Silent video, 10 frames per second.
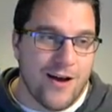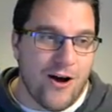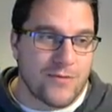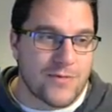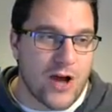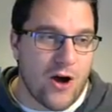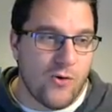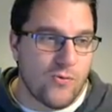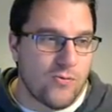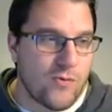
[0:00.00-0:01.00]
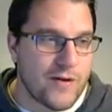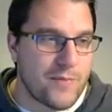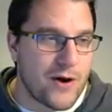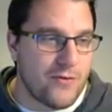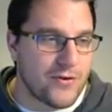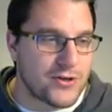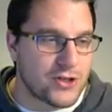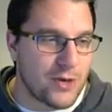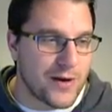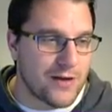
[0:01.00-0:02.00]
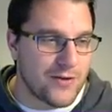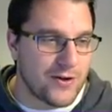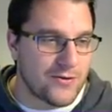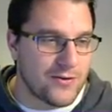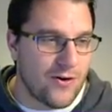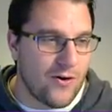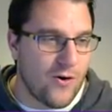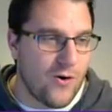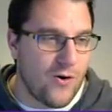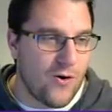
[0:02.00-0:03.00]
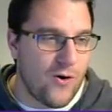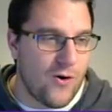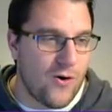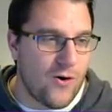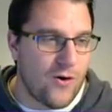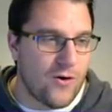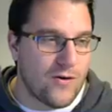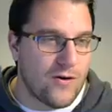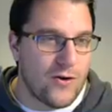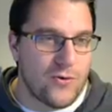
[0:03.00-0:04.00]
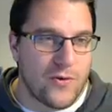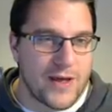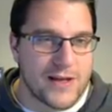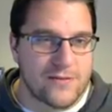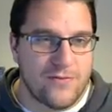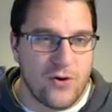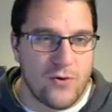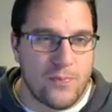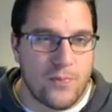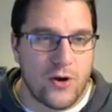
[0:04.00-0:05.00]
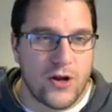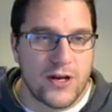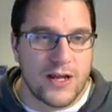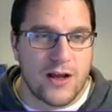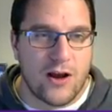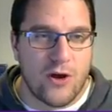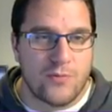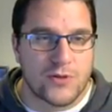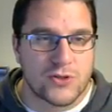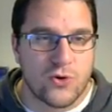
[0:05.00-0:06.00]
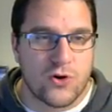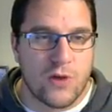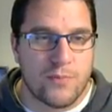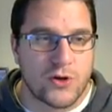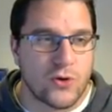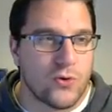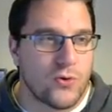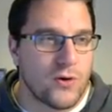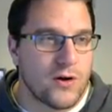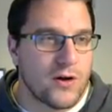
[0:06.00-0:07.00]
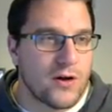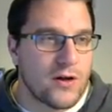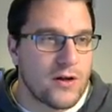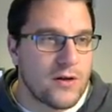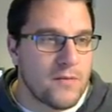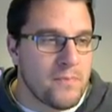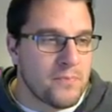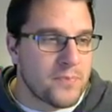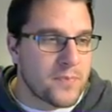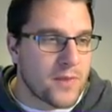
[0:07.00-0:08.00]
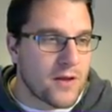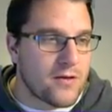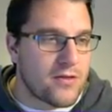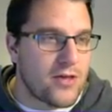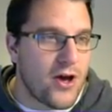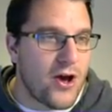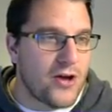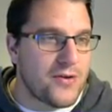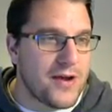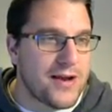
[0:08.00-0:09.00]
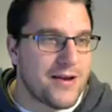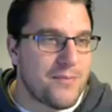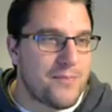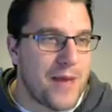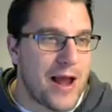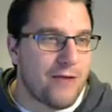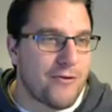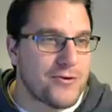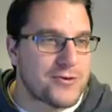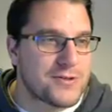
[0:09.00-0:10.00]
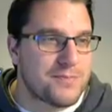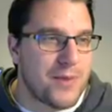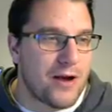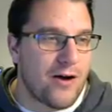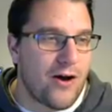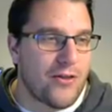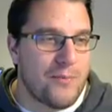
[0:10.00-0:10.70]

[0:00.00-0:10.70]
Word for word: I'm go. Oh, we've been offered job interviews. Oh, who are these? Footballini Club Zorka Badu. Third in the Belarus. Bel- oh, the